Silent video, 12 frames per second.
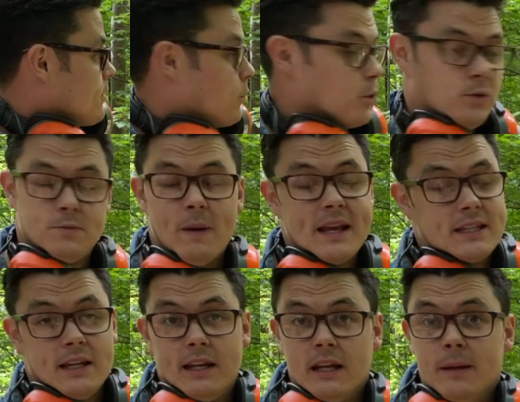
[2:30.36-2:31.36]
The wood was
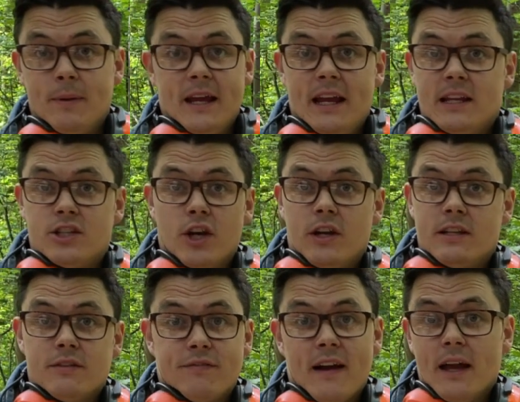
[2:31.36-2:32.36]
basically going to be turned
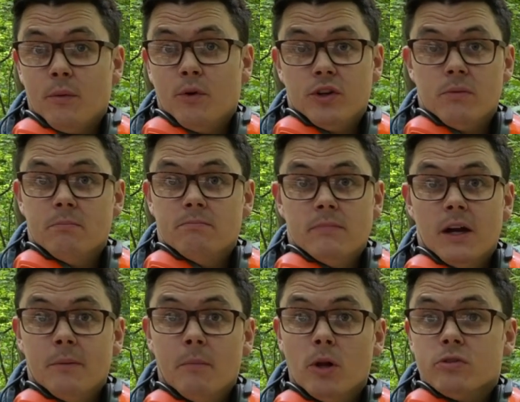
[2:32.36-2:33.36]
into firewood
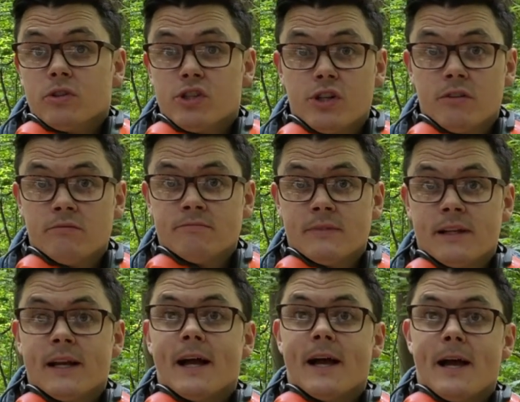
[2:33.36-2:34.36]
and mulch,
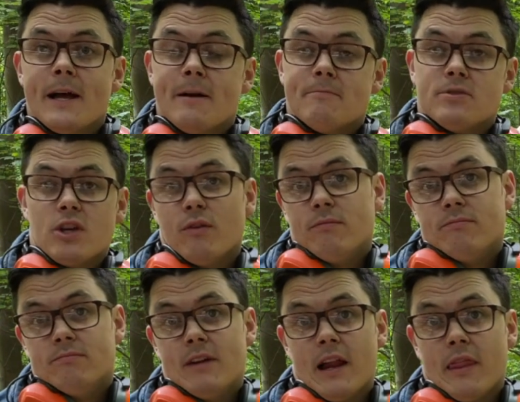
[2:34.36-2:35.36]
so
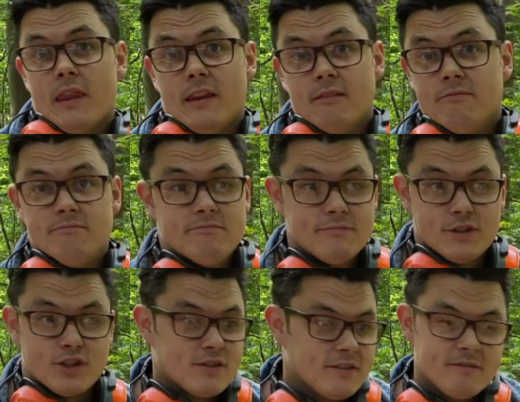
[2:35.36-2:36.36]
rather than
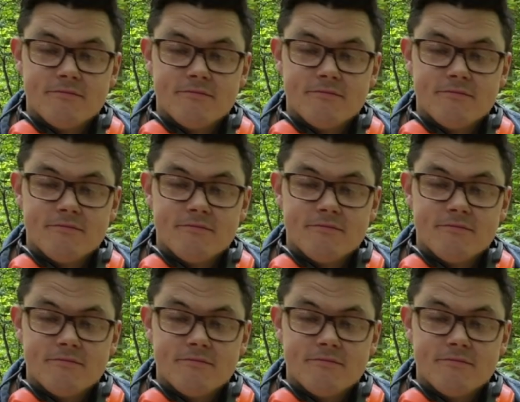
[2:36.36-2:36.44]
just